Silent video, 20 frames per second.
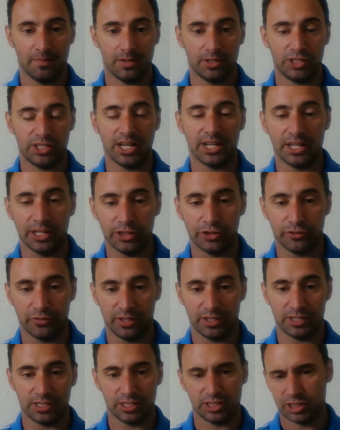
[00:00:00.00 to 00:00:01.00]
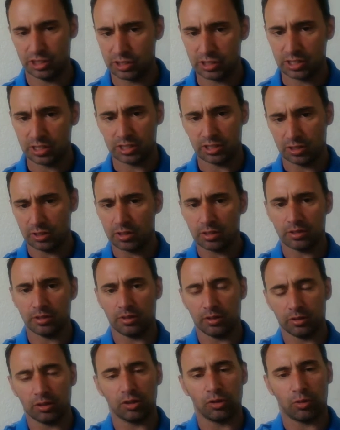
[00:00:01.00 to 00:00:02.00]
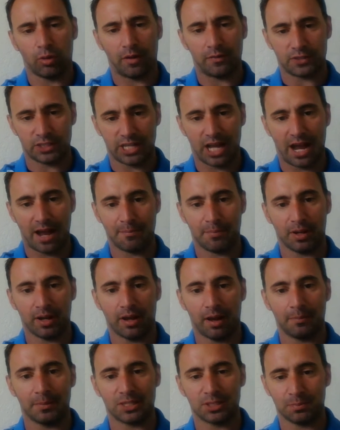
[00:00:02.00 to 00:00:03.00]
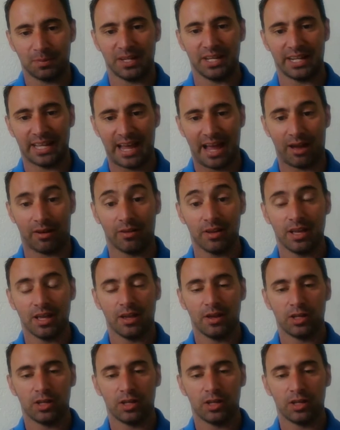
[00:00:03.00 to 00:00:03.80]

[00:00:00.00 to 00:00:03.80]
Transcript: She had injuries. She's just a little offside, but I'm explaining how